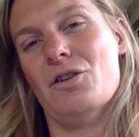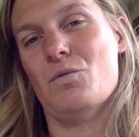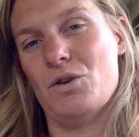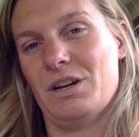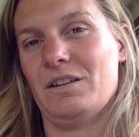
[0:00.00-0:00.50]

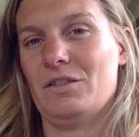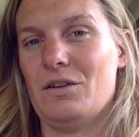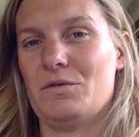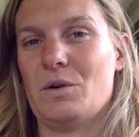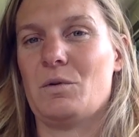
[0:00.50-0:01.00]
working
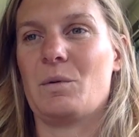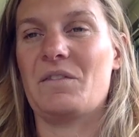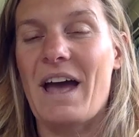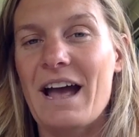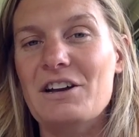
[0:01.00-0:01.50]
software, or we've
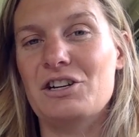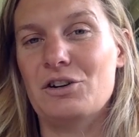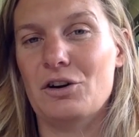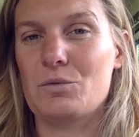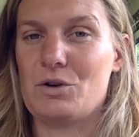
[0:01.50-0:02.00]
actually
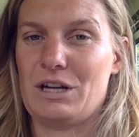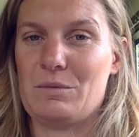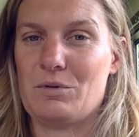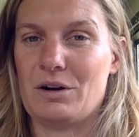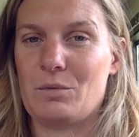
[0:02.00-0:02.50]
got a working
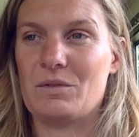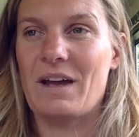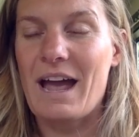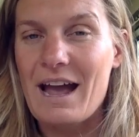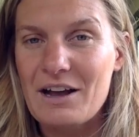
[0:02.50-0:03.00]
product. We've
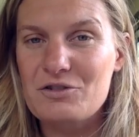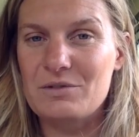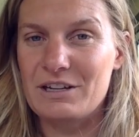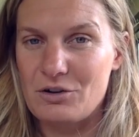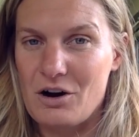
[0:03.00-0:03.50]

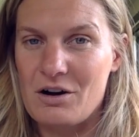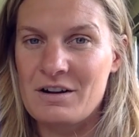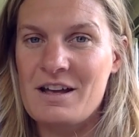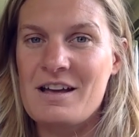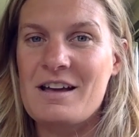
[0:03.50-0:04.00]
actually got
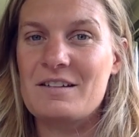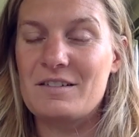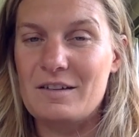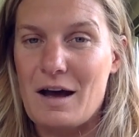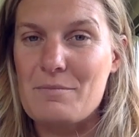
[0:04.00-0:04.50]

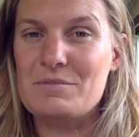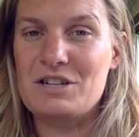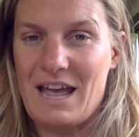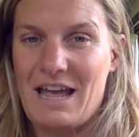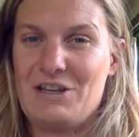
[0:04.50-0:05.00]
some
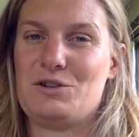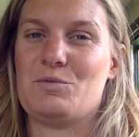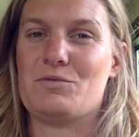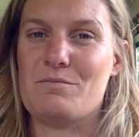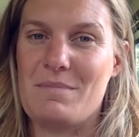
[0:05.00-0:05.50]

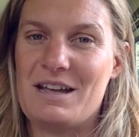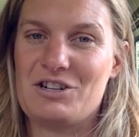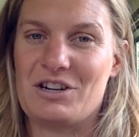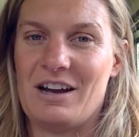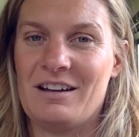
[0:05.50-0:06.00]
tangible
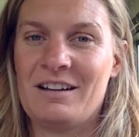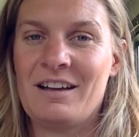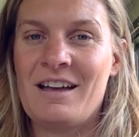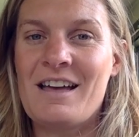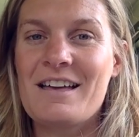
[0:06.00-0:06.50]
measure
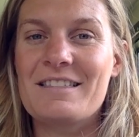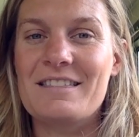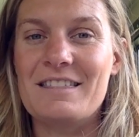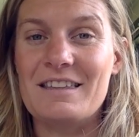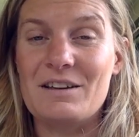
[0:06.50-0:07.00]

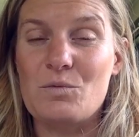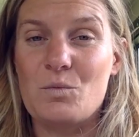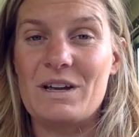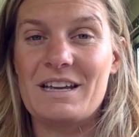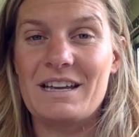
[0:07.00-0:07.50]
that
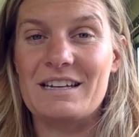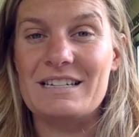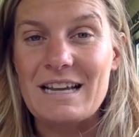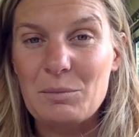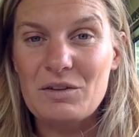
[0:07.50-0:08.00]
we can
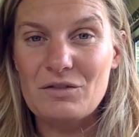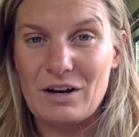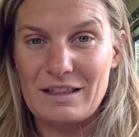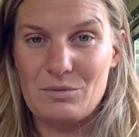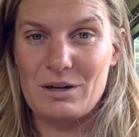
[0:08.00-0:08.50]

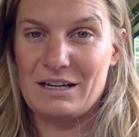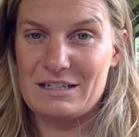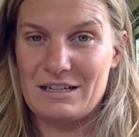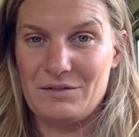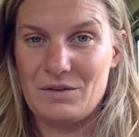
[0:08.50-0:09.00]
demonstrate that we're going to
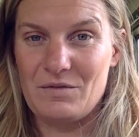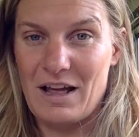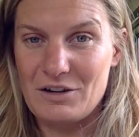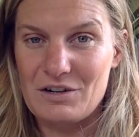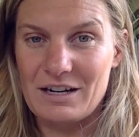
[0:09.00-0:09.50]
deliver
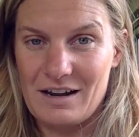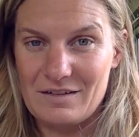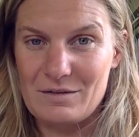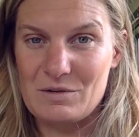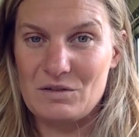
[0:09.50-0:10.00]
value to
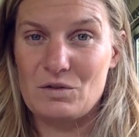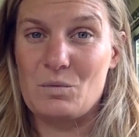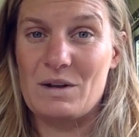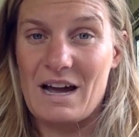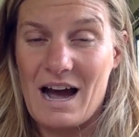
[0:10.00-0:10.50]
customers, or that
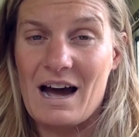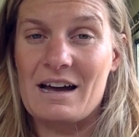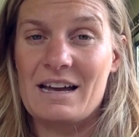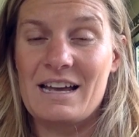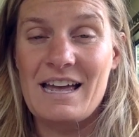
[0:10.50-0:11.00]
we are,
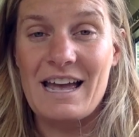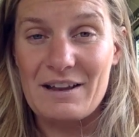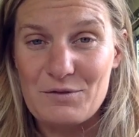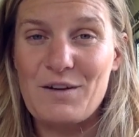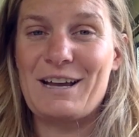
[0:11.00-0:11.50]

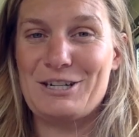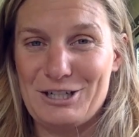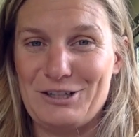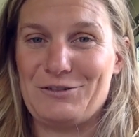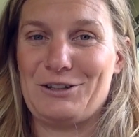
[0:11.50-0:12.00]
in fact,
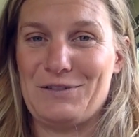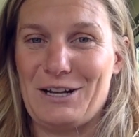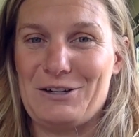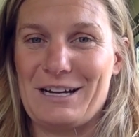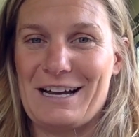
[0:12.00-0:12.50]
delivering
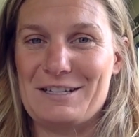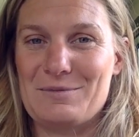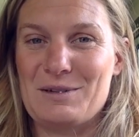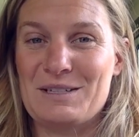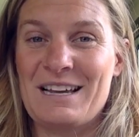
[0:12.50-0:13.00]
value to
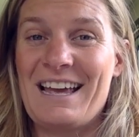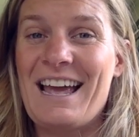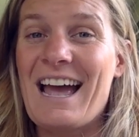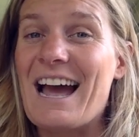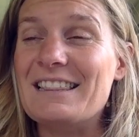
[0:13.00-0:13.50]
customers.
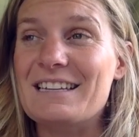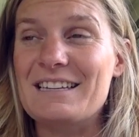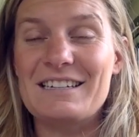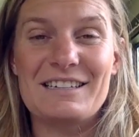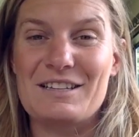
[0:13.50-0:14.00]
And that
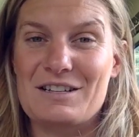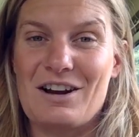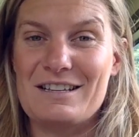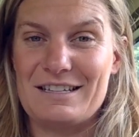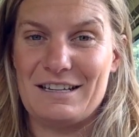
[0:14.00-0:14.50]
the
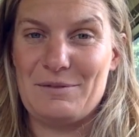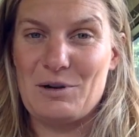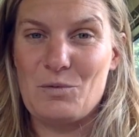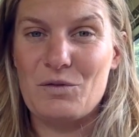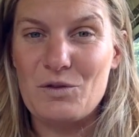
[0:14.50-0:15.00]
sky's the
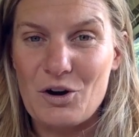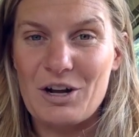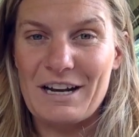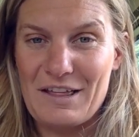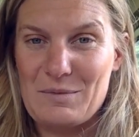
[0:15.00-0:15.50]
limit. We've got
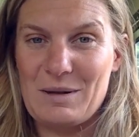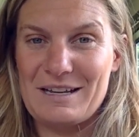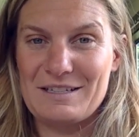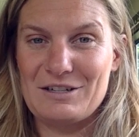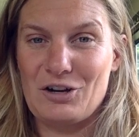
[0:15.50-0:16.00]
another
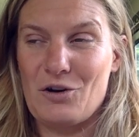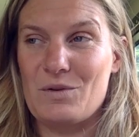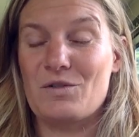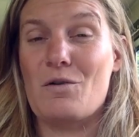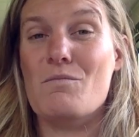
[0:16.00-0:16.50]
place to go. We've
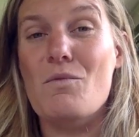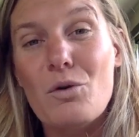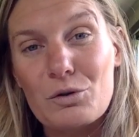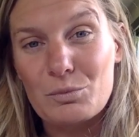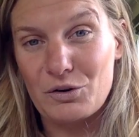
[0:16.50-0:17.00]
got
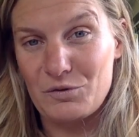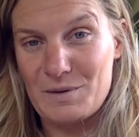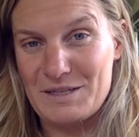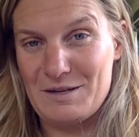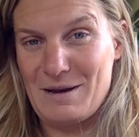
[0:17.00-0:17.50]
more
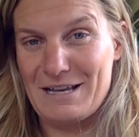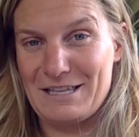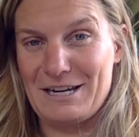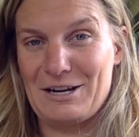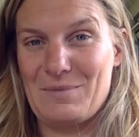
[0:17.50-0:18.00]
improvements to make that
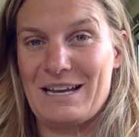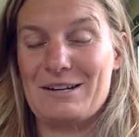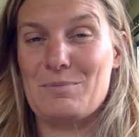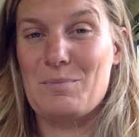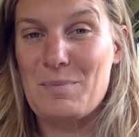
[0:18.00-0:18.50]
are going to make it
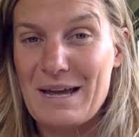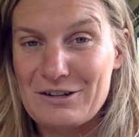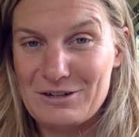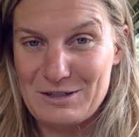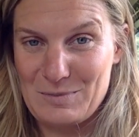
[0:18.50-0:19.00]
a
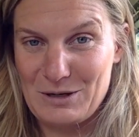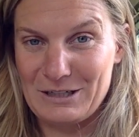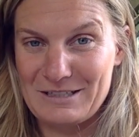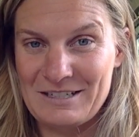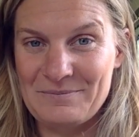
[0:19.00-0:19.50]
better
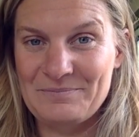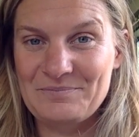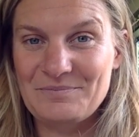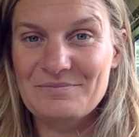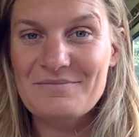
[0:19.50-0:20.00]
experience.
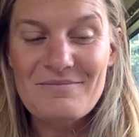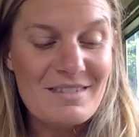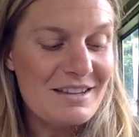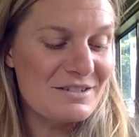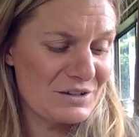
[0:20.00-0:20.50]

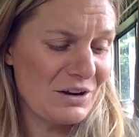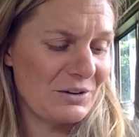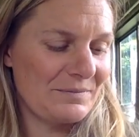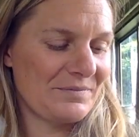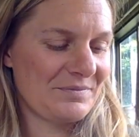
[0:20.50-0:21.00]
So,
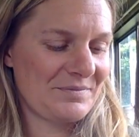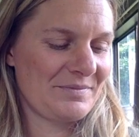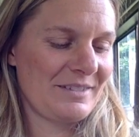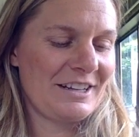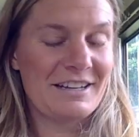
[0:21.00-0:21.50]

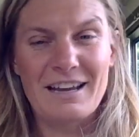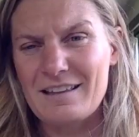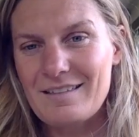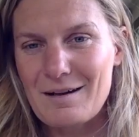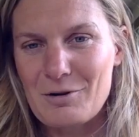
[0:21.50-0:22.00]
in
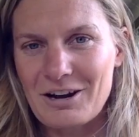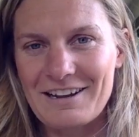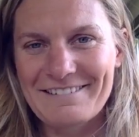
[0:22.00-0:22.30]
summary,